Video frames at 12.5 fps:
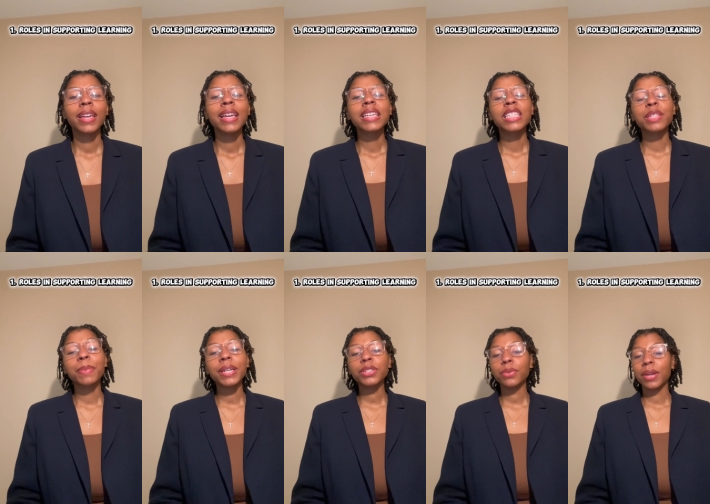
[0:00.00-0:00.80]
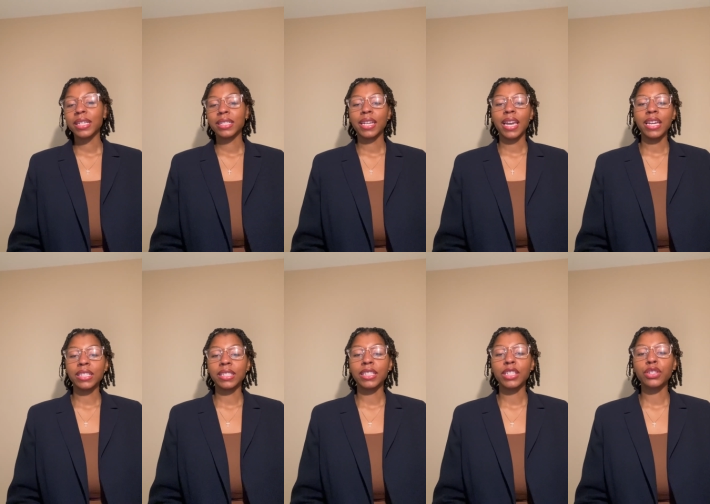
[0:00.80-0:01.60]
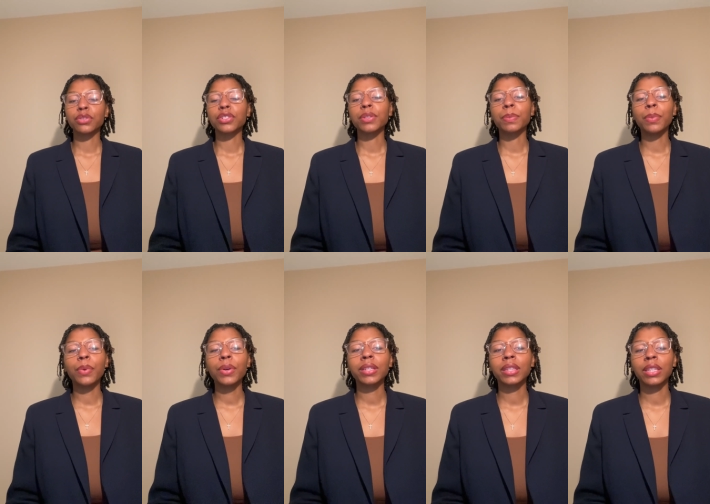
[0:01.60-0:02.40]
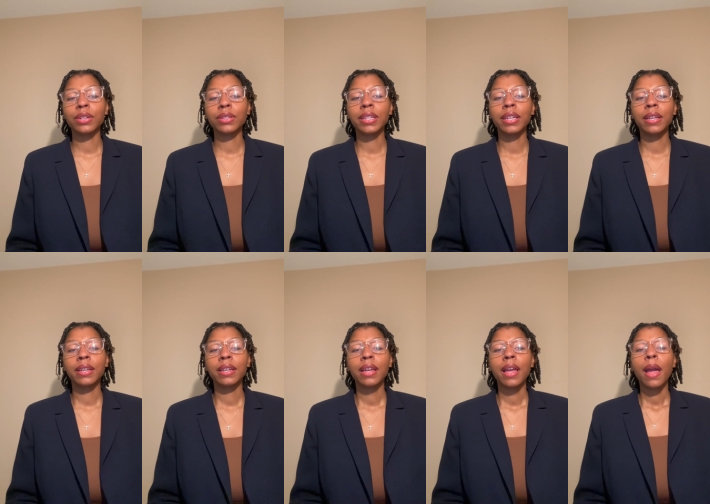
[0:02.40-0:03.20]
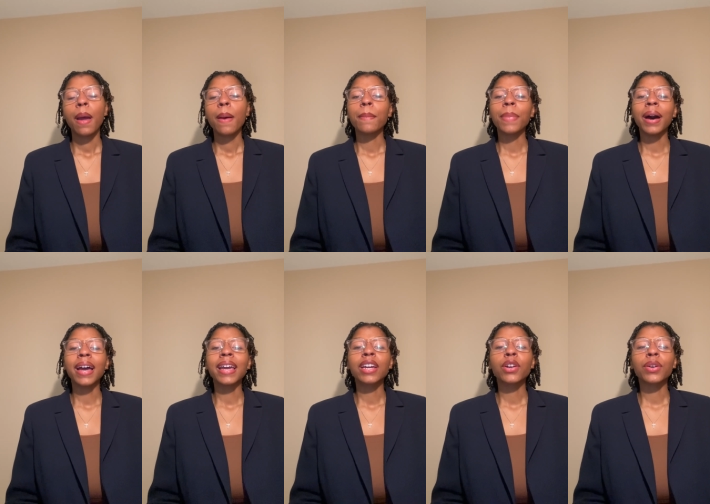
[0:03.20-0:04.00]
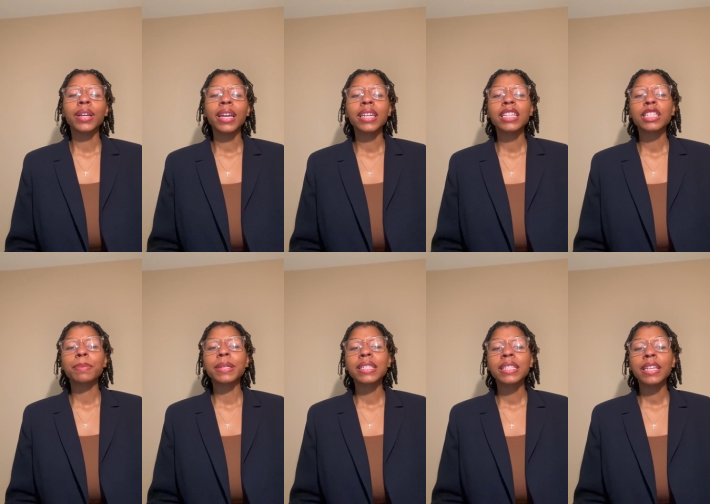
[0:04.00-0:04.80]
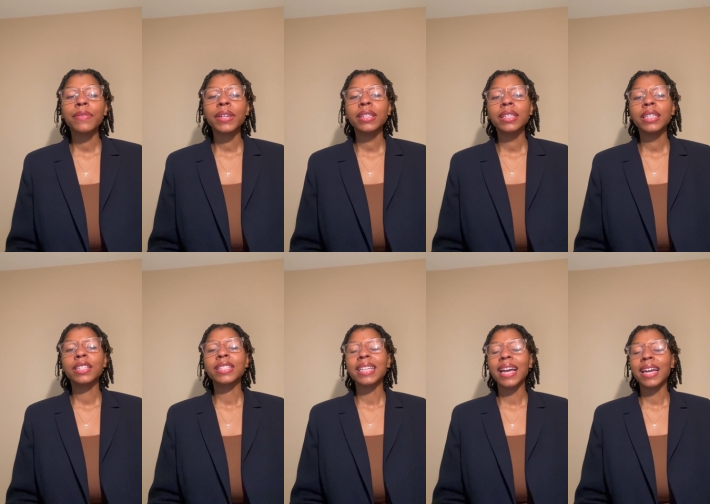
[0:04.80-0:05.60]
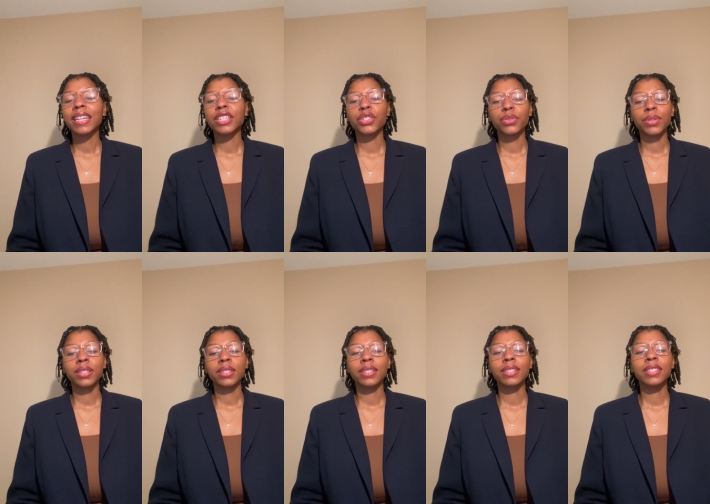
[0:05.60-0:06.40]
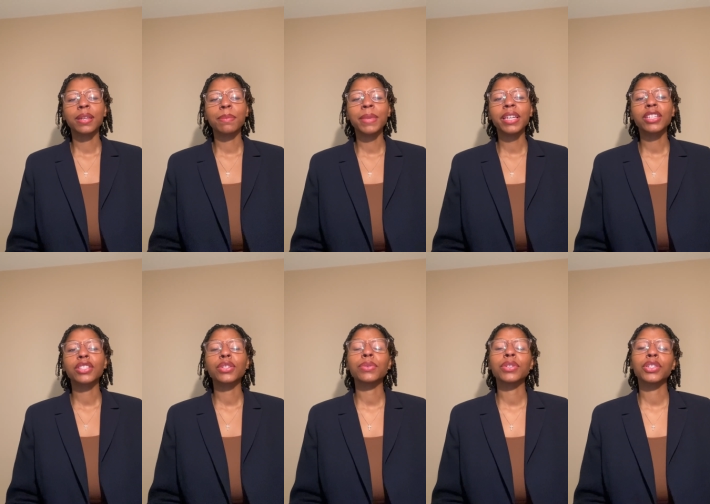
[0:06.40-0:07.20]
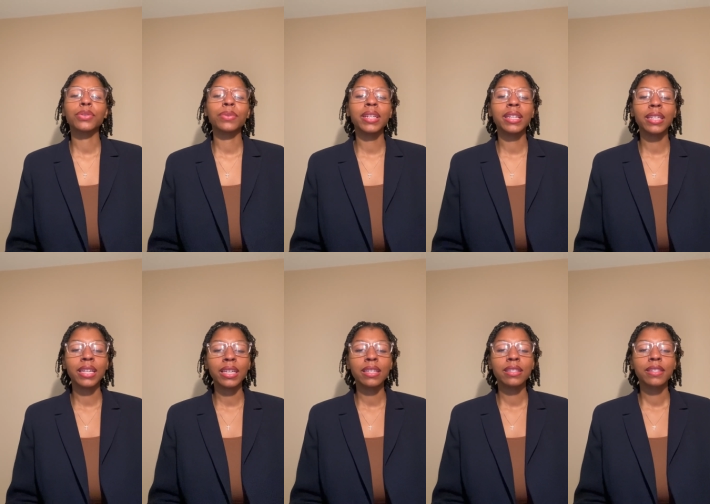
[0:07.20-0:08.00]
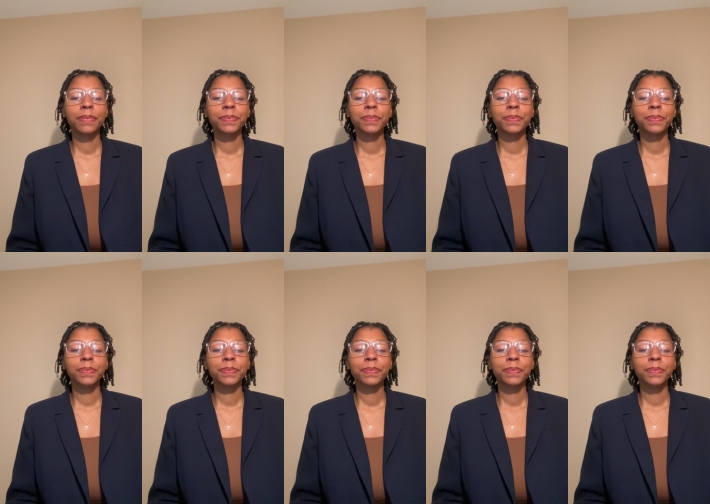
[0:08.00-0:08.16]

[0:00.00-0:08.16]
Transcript: Special education teachers support learning by creating specifically designed instruction to meet students' unique needs.